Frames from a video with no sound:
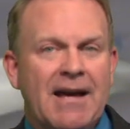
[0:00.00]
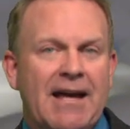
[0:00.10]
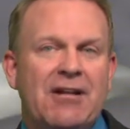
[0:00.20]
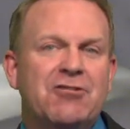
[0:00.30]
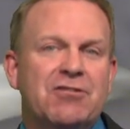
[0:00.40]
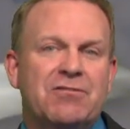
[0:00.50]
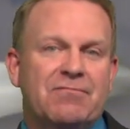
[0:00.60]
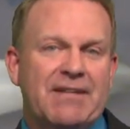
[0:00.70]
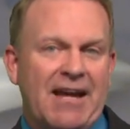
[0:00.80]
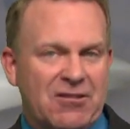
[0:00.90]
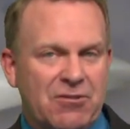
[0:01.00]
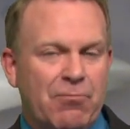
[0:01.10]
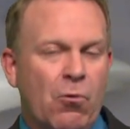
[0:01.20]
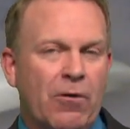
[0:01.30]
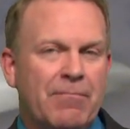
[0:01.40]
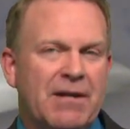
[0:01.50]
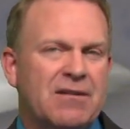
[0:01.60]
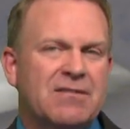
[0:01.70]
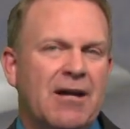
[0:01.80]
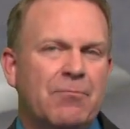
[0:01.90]
and it just can't support it
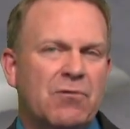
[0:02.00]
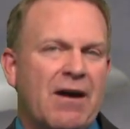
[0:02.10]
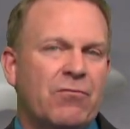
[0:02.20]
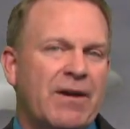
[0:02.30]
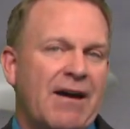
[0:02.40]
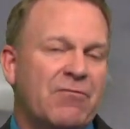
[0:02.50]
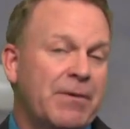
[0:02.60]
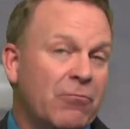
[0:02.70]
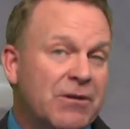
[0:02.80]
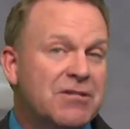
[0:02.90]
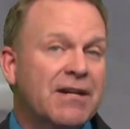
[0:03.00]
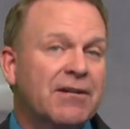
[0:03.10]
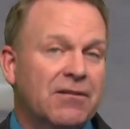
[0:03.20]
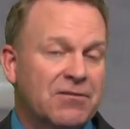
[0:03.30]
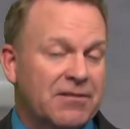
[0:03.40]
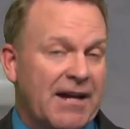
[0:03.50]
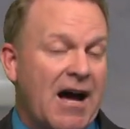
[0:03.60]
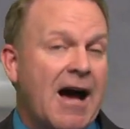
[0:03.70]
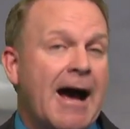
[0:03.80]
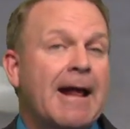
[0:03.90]
because the updraft would have to be ridiculously
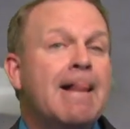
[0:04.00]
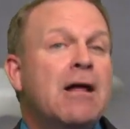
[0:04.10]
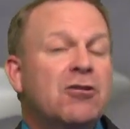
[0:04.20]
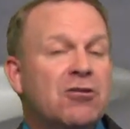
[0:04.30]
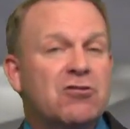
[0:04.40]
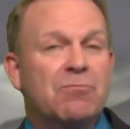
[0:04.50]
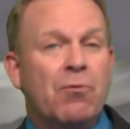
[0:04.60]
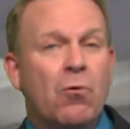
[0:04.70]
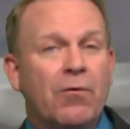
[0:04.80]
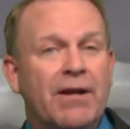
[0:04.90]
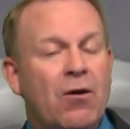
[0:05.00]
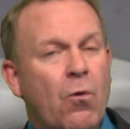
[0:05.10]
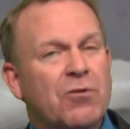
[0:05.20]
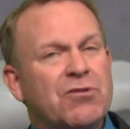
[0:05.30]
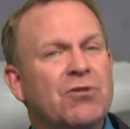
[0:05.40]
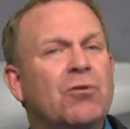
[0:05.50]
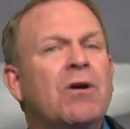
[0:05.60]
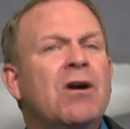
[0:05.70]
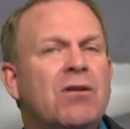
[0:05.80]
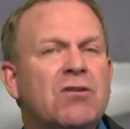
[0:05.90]
high to support it. Or two,
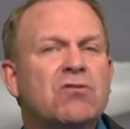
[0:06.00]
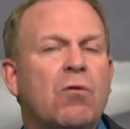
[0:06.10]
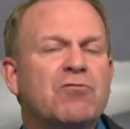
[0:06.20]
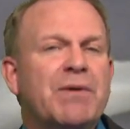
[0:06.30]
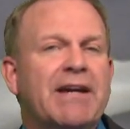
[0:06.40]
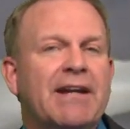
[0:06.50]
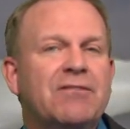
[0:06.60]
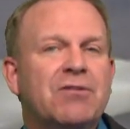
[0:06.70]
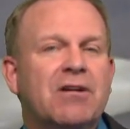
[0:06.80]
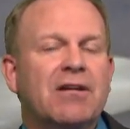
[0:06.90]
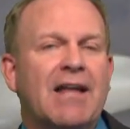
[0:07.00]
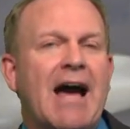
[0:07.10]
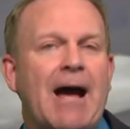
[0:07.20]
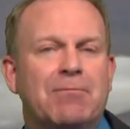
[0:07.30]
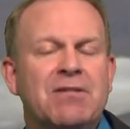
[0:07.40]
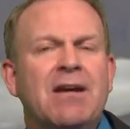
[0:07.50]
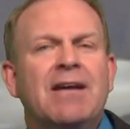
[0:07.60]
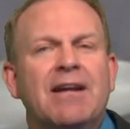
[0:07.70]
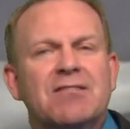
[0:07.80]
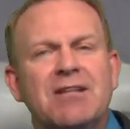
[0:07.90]
the storm's beginning to collapse.
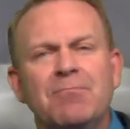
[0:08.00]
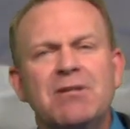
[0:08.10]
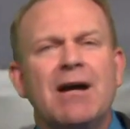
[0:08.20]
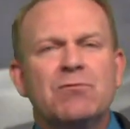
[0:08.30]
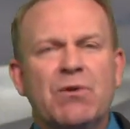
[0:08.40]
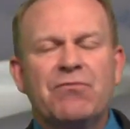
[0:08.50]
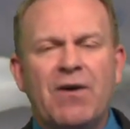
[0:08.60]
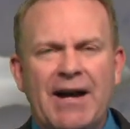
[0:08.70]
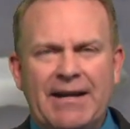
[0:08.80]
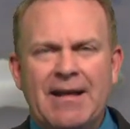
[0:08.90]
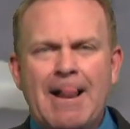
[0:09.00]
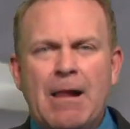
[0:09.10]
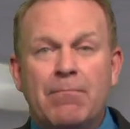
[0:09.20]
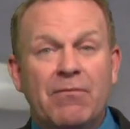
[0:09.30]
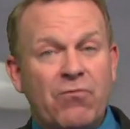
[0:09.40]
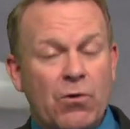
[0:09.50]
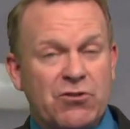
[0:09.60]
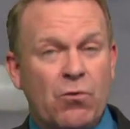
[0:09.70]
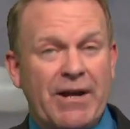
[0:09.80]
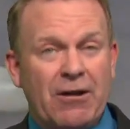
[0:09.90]
Now sometimes we find before
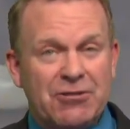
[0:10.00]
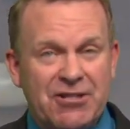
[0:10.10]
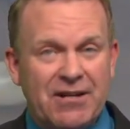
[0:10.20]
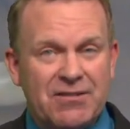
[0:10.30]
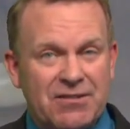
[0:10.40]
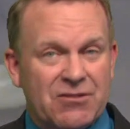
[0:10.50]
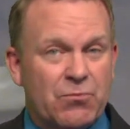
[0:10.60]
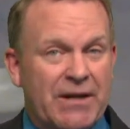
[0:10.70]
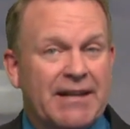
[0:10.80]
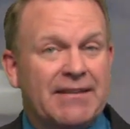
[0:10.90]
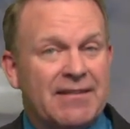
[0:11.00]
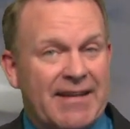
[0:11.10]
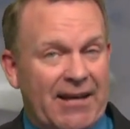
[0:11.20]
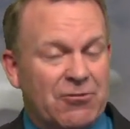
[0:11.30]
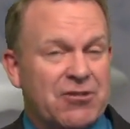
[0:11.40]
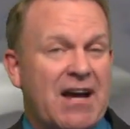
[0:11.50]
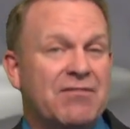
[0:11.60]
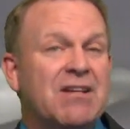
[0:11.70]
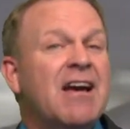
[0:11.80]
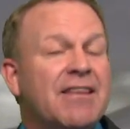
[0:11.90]
tornado genesis, we get these hail
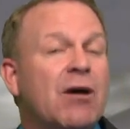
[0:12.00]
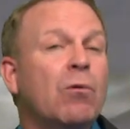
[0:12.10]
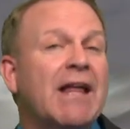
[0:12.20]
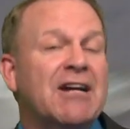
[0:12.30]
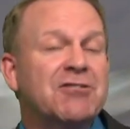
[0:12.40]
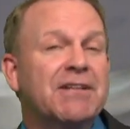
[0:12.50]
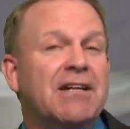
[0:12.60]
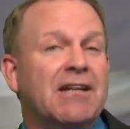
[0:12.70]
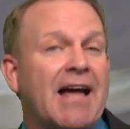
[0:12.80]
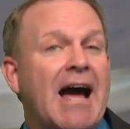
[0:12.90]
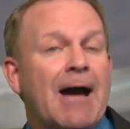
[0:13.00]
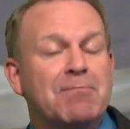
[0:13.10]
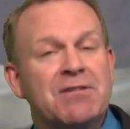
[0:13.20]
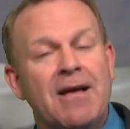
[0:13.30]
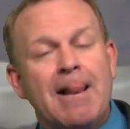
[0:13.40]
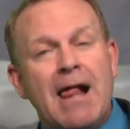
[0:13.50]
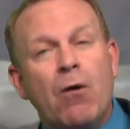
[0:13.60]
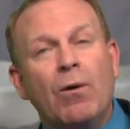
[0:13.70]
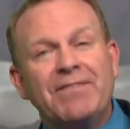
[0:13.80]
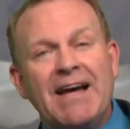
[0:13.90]
shafts that will actually collapse. And
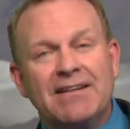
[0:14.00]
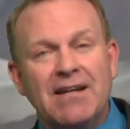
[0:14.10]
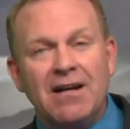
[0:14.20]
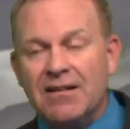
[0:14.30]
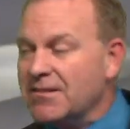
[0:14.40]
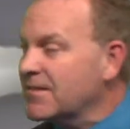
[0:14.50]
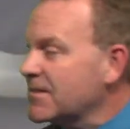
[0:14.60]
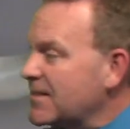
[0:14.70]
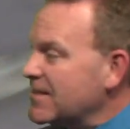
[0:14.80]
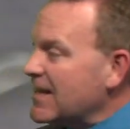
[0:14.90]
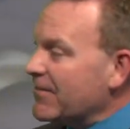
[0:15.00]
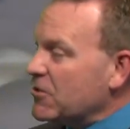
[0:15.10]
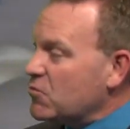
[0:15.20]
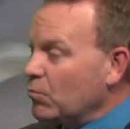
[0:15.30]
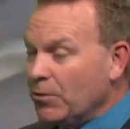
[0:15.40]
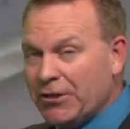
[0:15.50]
what that does is it sends out this really